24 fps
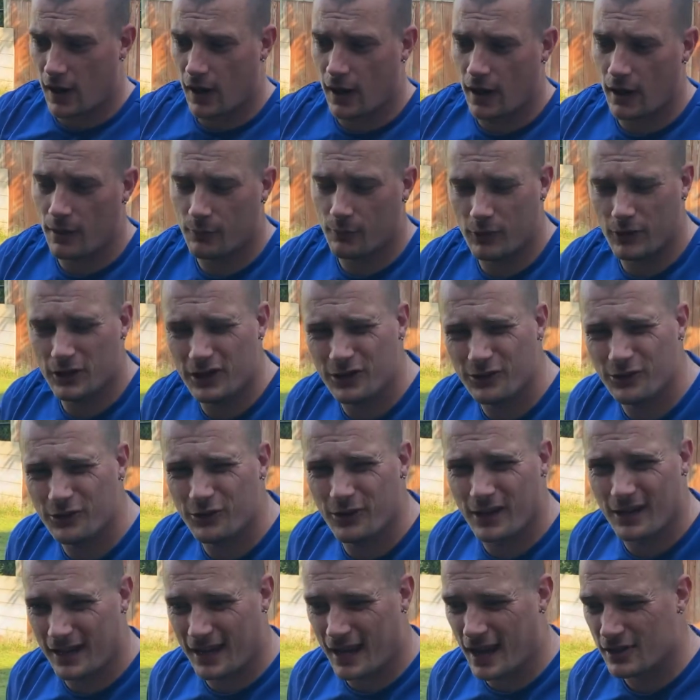When you do
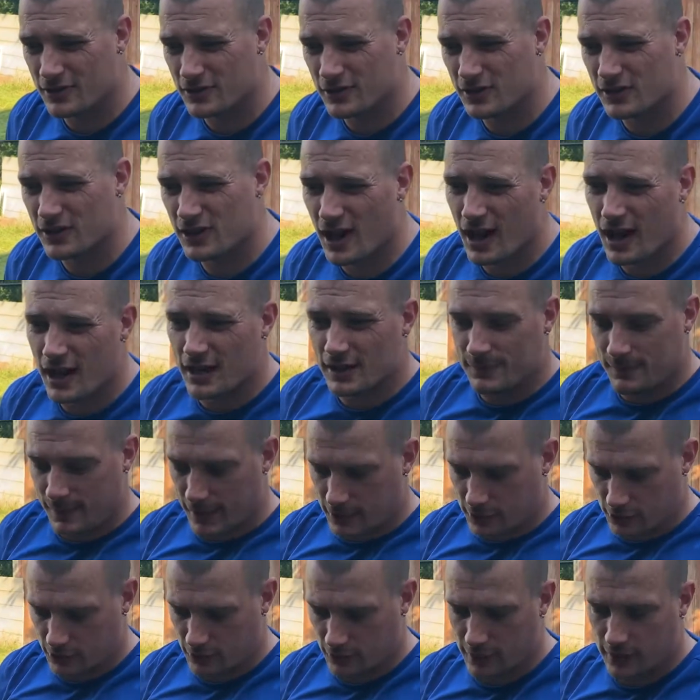any exercise, make
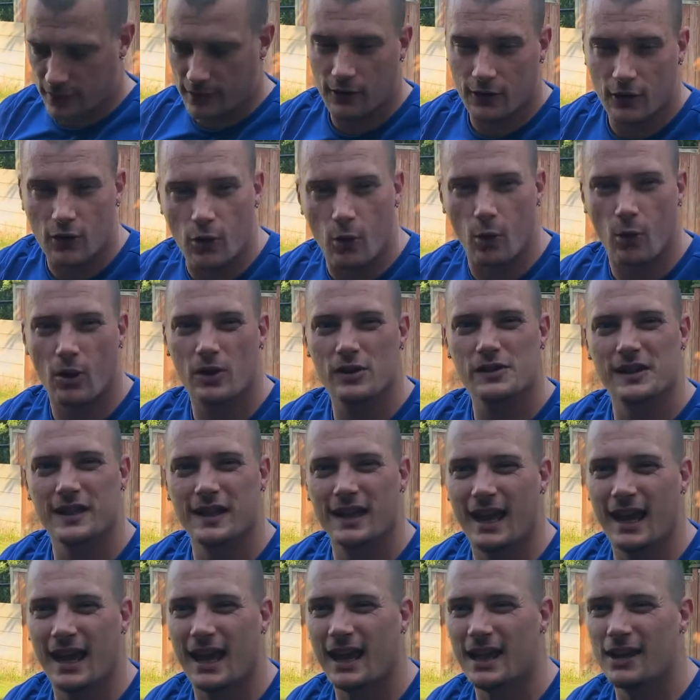sure that your core is
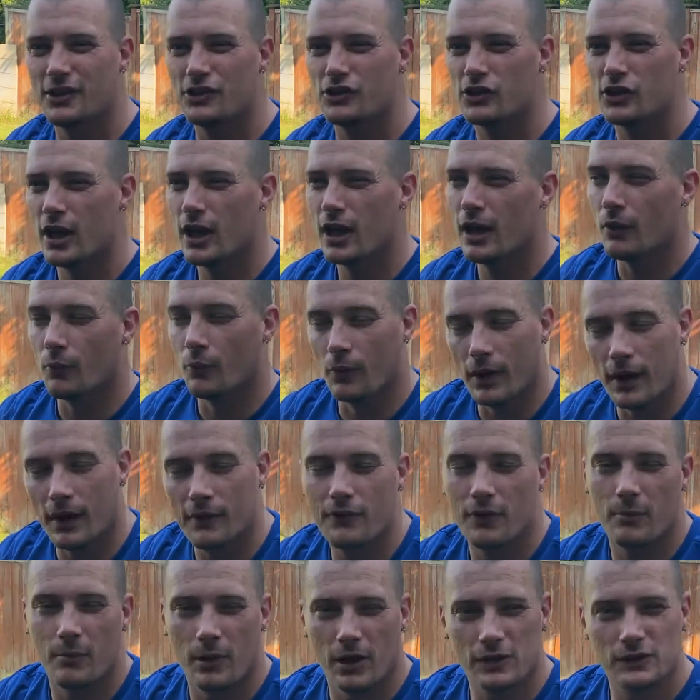engaged,
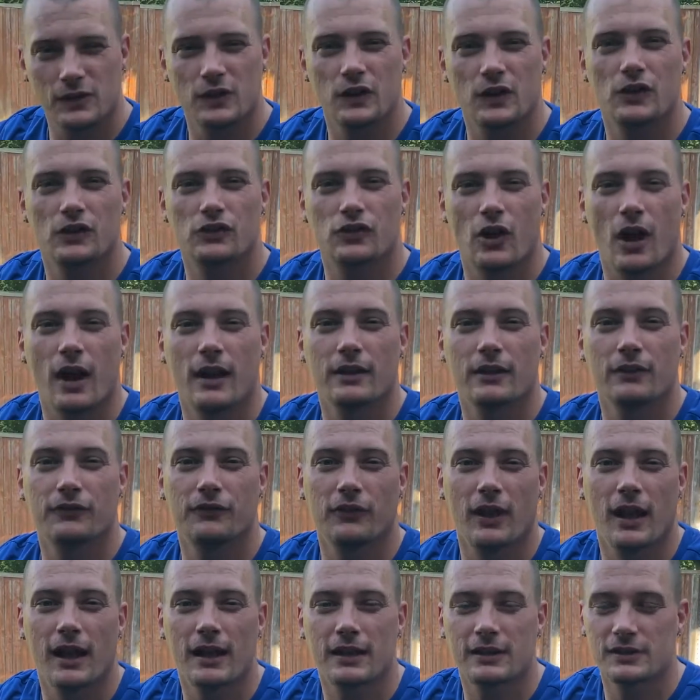whatever muscle you're trying to
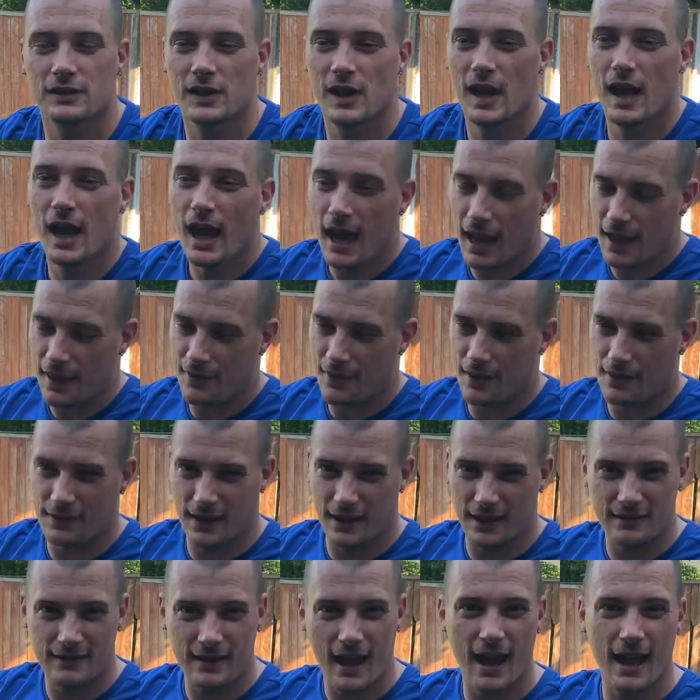flex, and then the
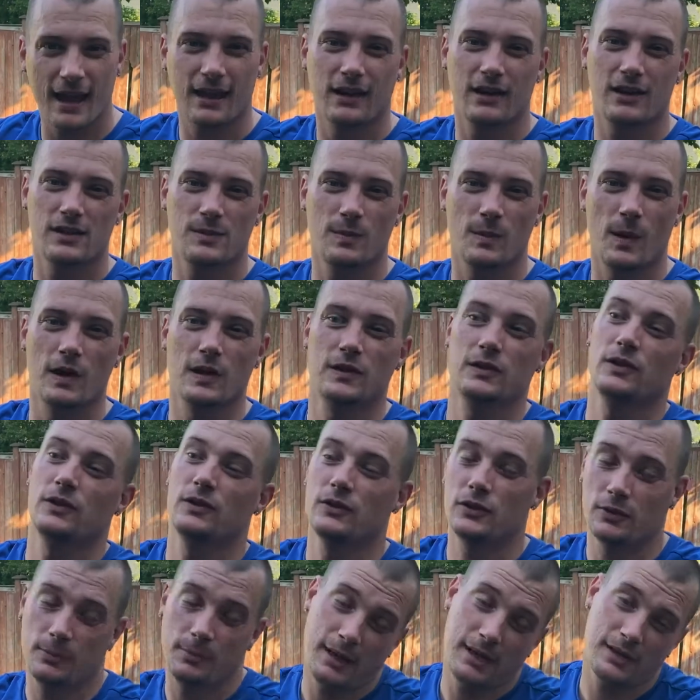antagonist muscle,
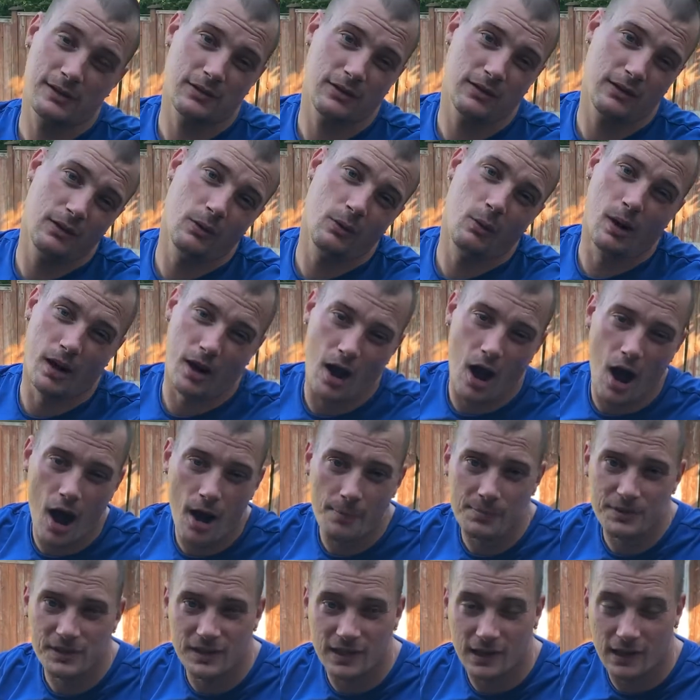so basically the one
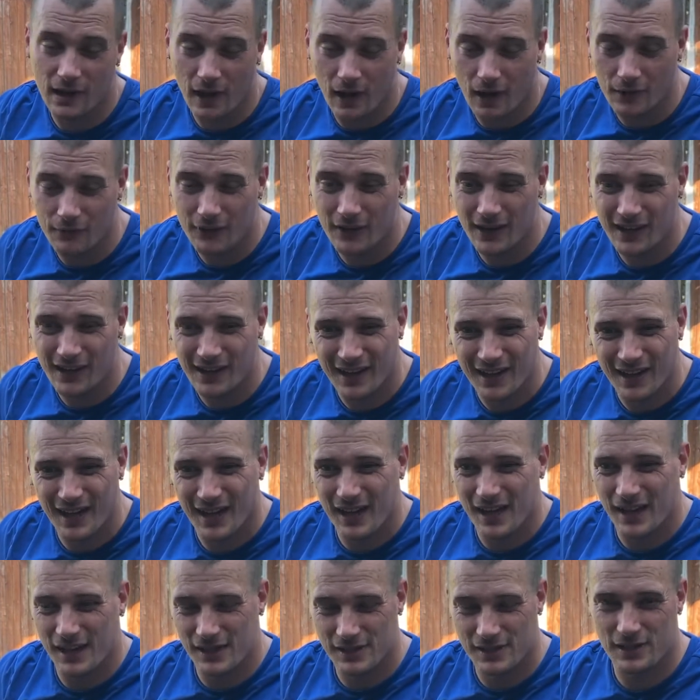opposite of it,
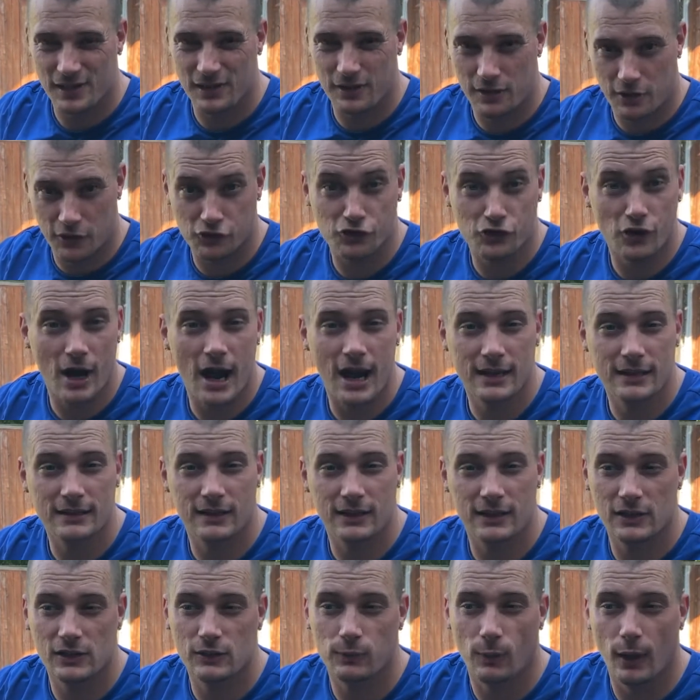is contracted
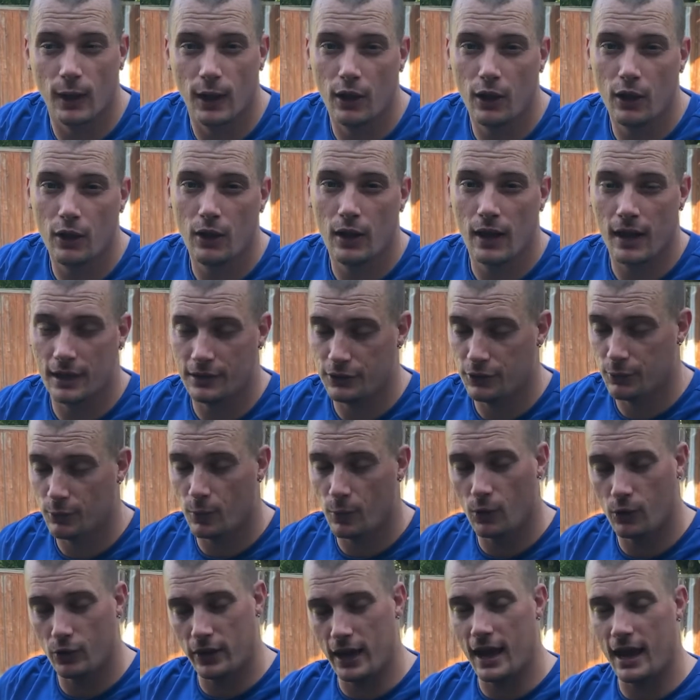as well, and you
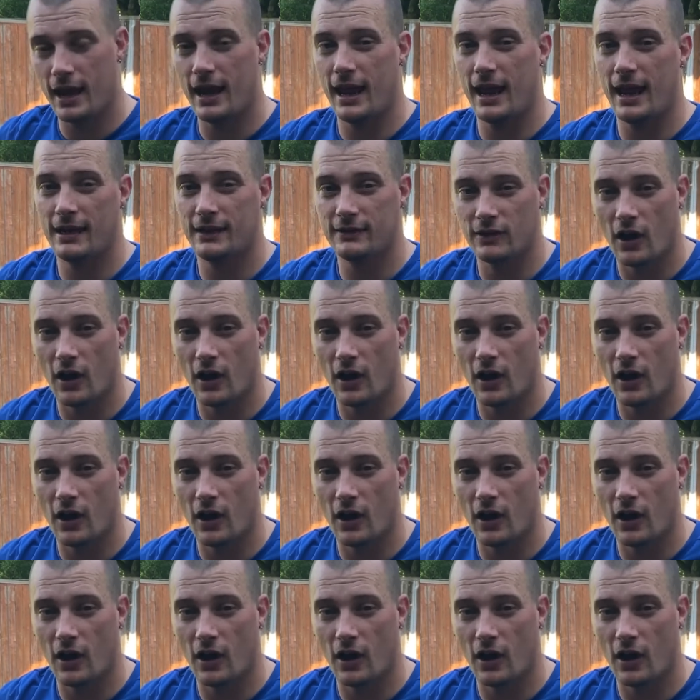will get a